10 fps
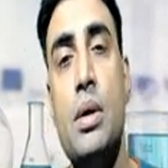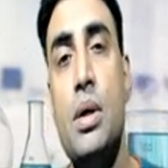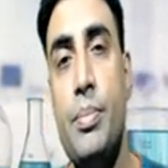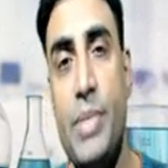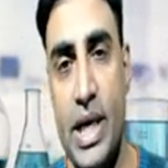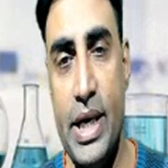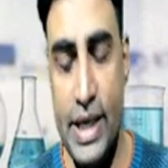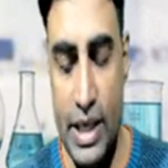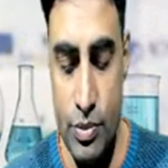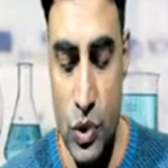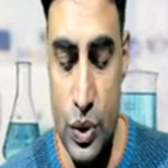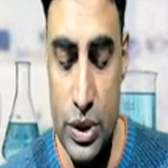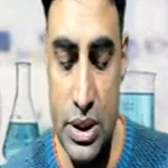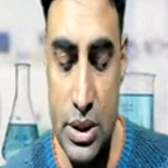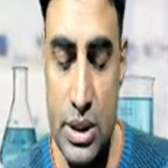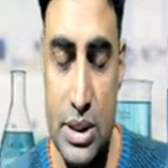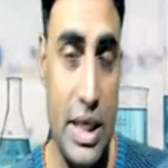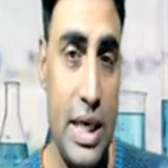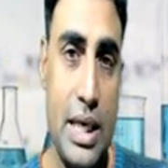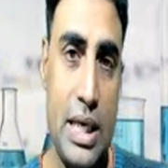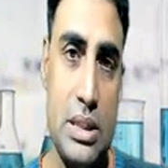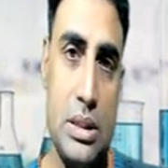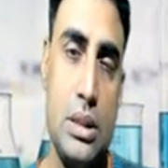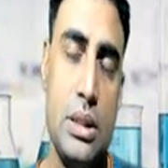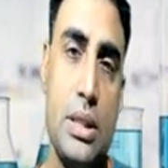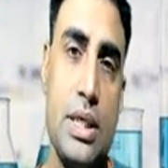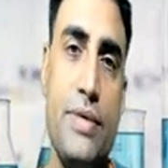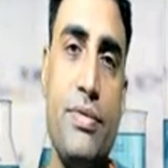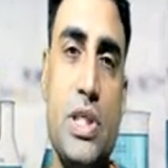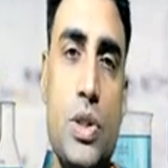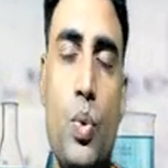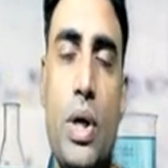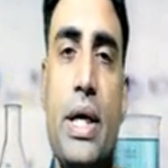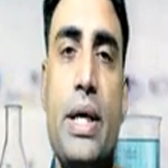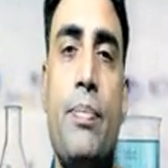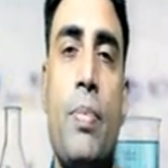Many a time questions they are asked give reason why